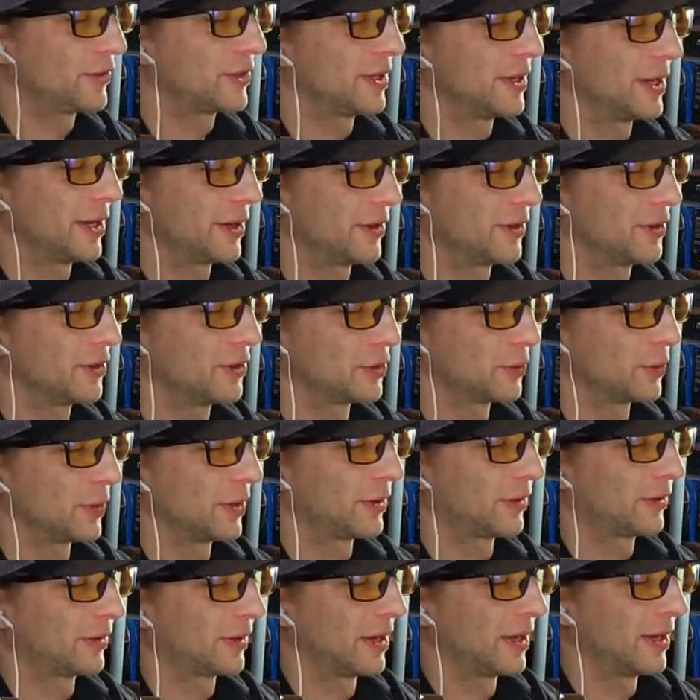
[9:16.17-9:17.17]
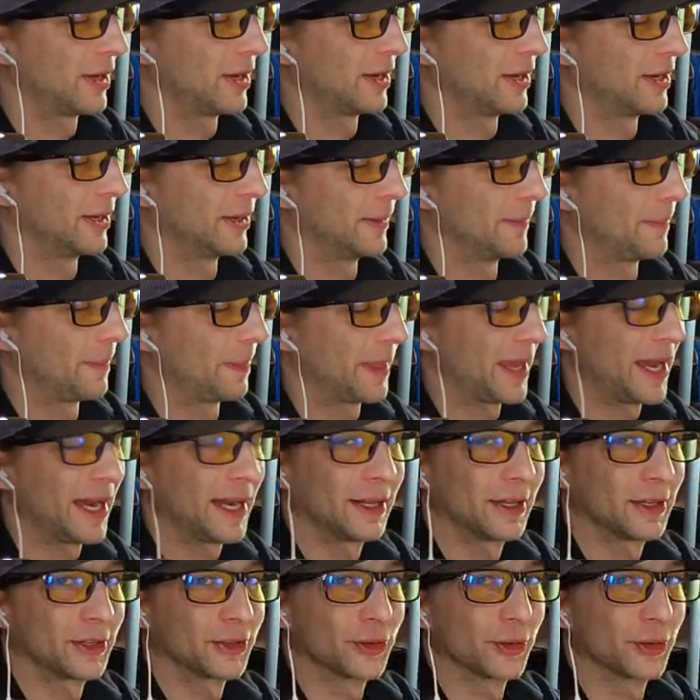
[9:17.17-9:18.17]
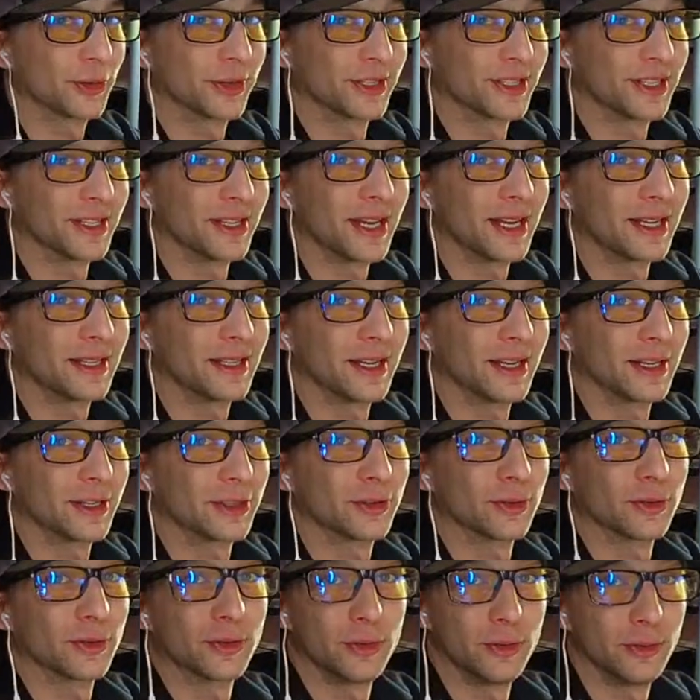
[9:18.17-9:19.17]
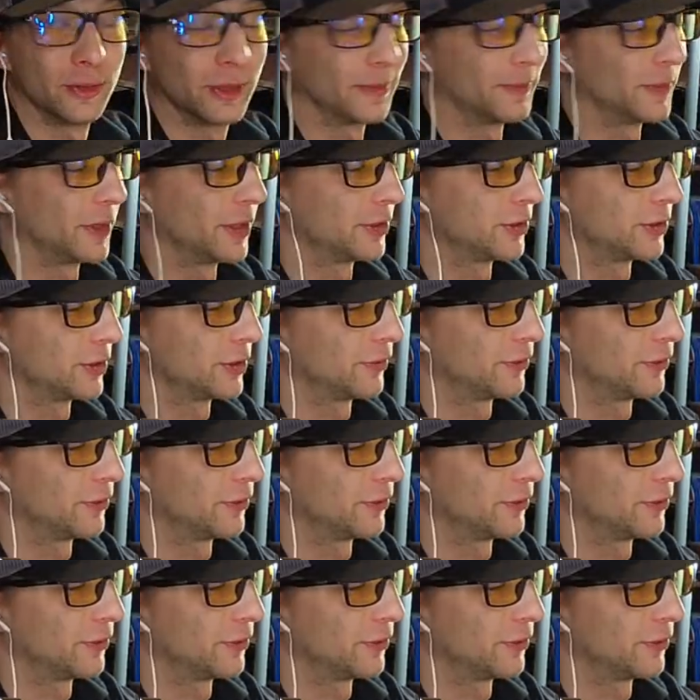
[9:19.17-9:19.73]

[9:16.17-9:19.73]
scenarios with Allosaurus and that dinosaur too. I'm not sure